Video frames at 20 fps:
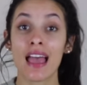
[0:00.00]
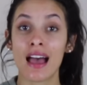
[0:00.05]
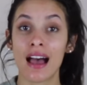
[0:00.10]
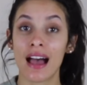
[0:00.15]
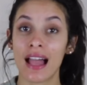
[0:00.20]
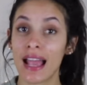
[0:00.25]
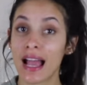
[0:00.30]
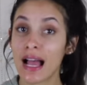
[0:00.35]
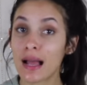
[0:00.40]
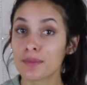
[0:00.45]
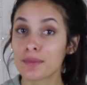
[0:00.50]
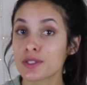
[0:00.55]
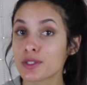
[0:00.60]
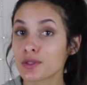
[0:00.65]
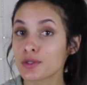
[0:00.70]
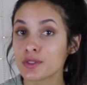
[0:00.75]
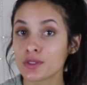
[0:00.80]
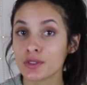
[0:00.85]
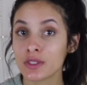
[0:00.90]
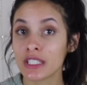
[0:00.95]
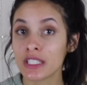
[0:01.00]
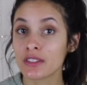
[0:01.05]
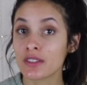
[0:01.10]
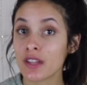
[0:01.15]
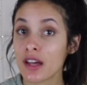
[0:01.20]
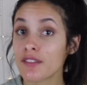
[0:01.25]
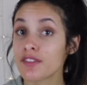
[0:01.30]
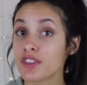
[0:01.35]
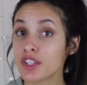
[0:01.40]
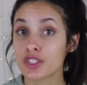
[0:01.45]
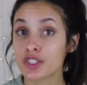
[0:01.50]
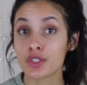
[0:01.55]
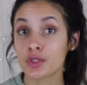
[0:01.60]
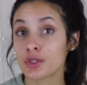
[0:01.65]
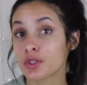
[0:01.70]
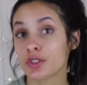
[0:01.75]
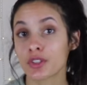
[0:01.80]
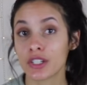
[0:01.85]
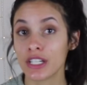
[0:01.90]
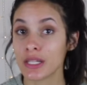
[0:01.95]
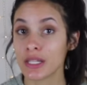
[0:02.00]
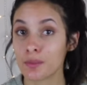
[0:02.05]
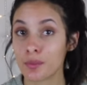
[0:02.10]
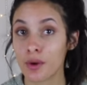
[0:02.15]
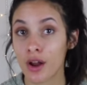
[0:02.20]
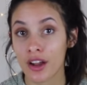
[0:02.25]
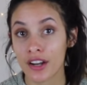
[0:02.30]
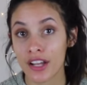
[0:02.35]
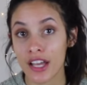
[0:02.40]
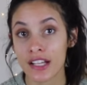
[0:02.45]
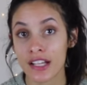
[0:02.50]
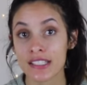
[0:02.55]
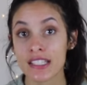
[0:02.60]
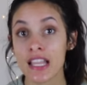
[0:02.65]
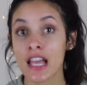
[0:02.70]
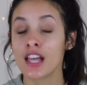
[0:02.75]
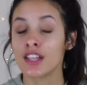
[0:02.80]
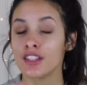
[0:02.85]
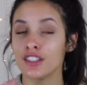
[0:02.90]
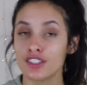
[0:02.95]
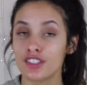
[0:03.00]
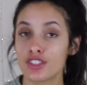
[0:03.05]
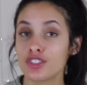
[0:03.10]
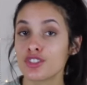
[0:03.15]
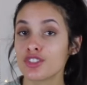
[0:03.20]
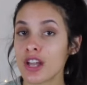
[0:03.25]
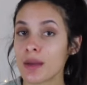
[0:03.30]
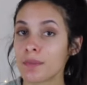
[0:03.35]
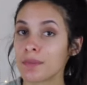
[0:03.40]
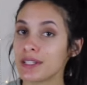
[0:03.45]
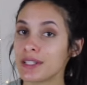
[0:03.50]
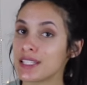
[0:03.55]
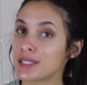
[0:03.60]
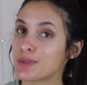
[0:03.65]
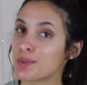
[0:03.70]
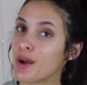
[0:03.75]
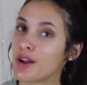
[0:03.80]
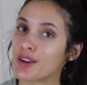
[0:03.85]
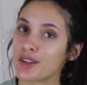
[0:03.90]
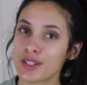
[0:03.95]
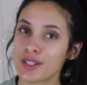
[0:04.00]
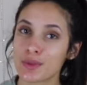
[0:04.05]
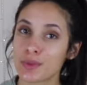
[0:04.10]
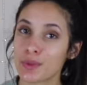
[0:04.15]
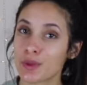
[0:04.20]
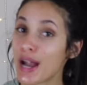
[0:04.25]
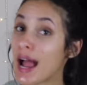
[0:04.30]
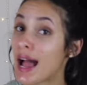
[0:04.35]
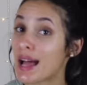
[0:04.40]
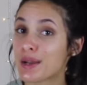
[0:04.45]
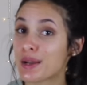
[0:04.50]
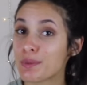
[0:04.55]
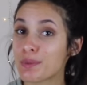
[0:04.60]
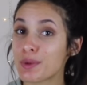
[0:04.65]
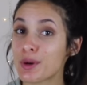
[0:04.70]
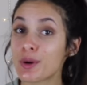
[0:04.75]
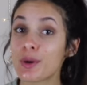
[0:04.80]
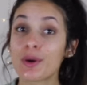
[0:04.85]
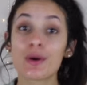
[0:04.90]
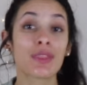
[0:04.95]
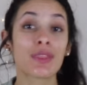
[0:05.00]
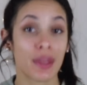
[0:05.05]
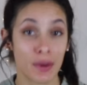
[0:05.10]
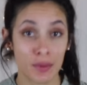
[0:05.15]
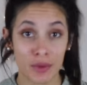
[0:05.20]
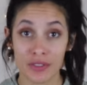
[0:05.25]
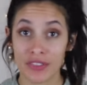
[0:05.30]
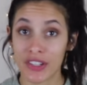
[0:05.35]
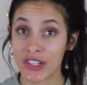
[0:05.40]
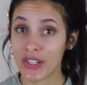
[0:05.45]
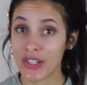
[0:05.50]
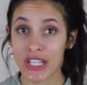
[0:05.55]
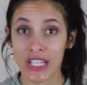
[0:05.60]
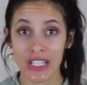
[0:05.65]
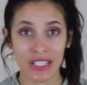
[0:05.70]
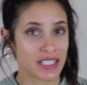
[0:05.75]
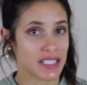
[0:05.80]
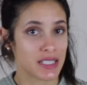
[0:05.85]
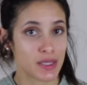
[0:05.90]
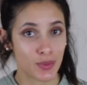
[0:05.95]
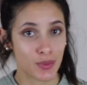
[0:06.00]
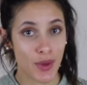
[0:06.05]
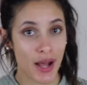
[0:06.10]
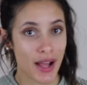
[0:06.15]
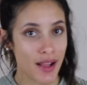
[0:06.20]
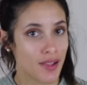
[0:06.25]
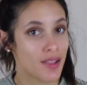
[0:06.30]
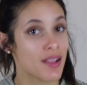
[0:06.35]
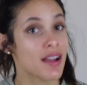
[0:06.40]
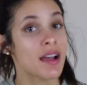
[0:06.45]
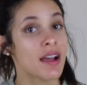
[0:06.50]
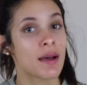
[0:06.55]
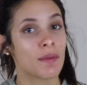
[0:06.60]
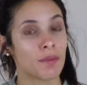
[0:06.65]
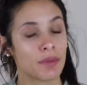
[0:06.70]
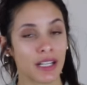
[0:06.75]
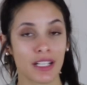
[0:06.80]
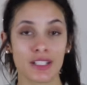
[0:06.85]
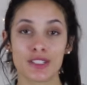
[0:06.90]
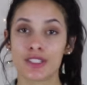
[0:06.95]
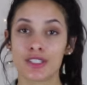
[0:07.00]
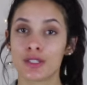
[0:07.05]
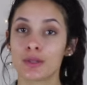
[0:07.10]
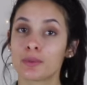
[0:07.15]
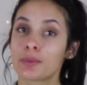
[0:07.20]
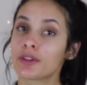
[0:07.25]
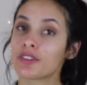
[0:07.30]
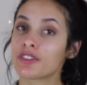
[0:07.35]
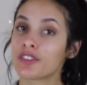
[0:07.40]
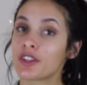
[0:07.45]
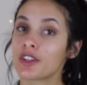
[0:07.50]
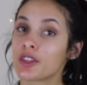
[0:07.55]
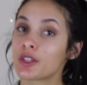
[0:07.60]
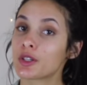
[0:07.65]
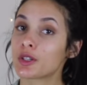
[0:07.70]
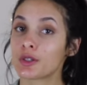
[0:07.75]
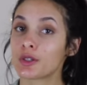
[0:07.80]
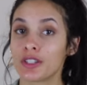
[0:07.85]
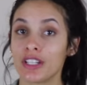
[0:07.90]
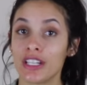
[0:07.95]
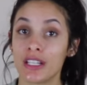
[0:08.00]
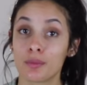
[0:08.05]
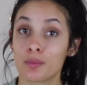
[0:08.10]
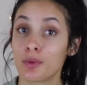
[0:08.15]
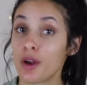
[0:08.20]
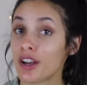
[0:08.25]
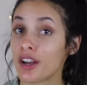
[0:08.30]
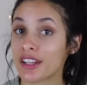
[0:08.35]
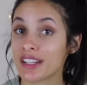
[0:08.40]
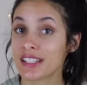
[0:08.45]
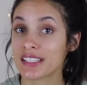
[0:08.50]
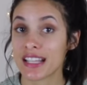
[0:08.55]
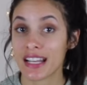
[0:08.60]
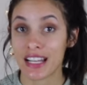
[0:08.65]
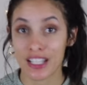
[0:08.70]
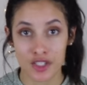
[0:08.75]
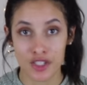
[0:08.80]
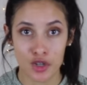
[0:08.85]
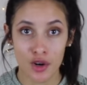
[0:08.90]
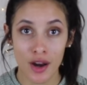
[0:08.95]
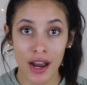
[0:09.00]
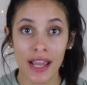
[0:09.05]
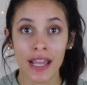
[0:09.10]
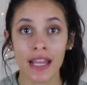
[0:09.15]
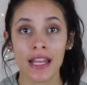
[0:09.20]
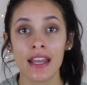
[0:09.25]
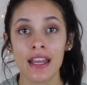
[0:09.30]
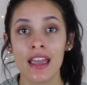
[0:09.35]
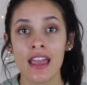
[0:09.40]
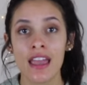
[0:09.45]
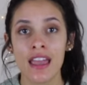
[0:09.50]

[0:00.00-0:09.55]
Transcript: I absolutely love the two Korean products. The two Japanese products were edible. They were very good as well, but I do prefer the Korean products that I tried.